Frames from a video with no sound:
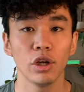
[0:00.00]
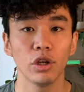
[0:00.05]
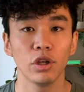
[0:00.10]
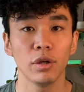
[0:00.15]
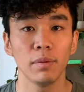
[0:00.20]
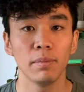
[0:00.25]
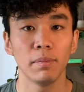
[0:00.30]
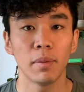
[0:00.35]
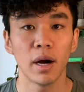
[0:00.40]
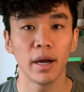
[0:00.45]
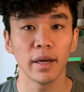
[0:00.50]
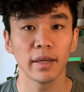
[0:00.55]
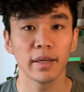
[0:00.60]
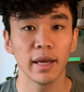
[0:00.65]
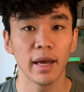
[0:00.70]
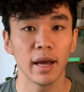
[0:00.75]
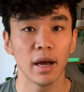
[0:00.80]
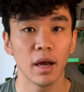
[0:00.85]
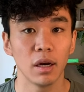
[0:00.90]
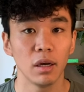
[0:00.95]
You might
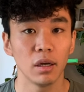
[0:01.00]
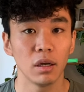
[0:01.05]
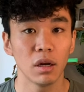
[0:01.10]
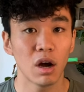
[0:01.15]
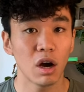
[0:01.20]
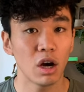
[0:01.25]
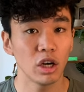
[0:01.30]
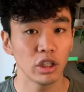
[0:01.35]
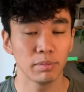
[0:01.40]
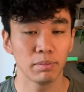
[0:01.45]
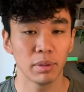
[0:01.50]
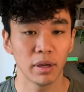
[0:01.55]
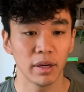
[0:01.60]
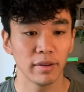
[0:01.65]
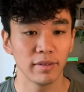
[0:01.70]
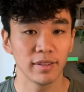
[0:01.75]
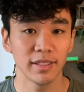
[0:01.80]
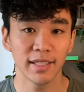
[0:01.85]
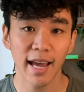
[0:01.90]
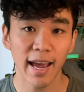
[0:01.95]
get a large body
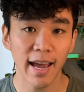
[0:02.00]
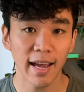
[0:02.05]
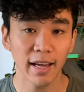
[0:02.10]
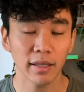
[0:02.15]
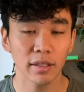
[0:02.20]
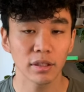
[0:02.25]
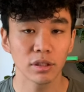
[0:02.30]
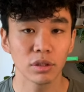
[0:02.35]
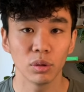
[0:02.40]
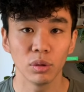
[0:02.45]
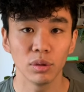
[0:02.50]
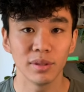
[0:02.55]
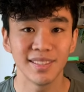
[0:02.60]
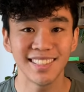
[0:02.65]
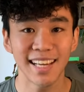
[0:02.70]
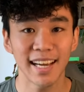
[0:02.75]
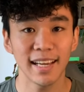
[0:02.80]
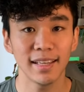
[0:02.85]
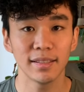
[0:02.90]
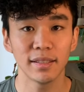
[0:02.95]
of text or
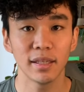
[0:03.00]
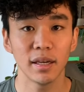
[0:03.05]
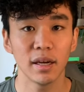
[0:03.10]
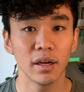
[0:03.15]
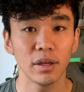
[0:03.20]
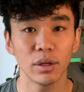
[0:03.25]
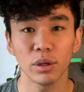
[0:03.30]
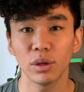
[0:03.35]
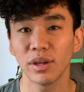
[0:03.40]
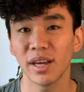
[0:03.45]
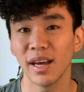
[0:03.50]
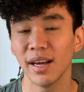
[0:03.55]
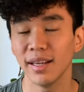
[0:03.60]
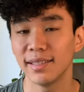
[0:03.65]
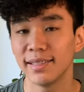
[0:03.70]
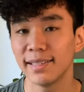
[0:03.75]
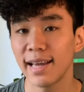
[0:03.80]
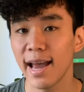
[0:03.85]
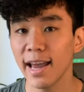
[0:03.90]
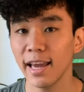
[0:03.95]
data, you could get a
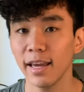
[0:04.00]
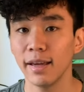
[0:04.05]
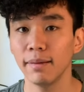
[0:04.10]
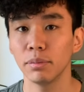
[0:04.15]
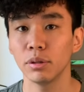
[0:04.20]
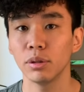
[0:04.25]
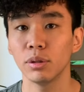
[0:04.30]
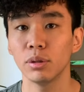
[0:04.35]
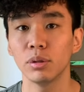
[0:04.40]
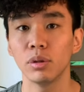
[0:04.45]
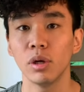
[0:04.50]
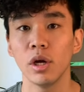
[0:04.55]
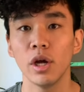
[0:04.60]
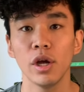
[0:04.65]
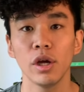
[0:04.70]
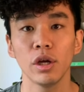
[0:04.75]
table,